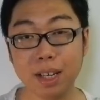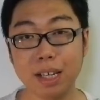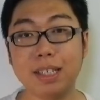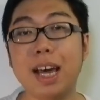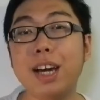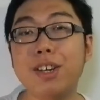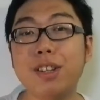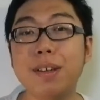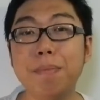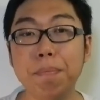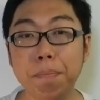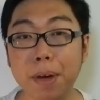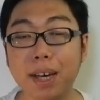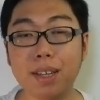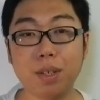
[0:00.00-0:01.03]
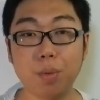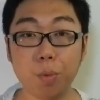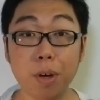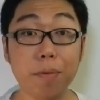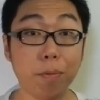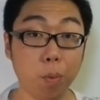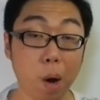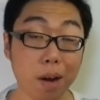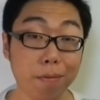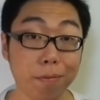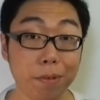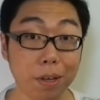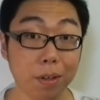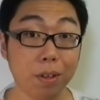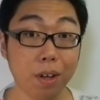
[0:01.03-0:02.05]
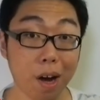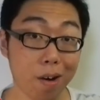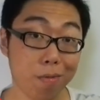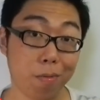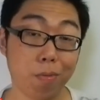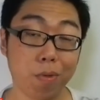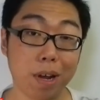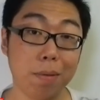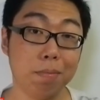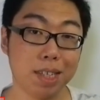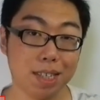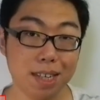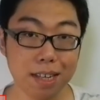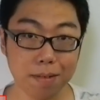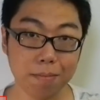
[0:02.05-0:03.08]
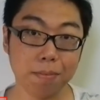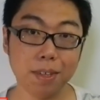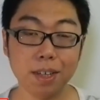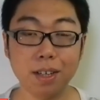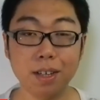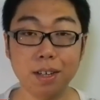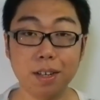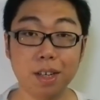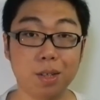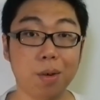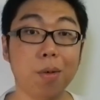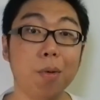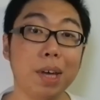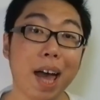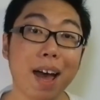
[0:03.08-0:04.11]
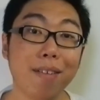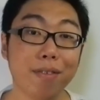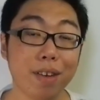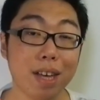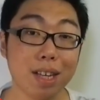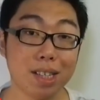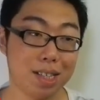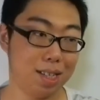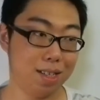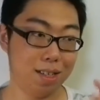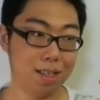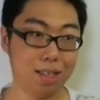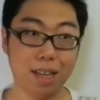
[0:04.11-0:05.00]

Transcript: is actually mixed with one field of frame C. So what we have is,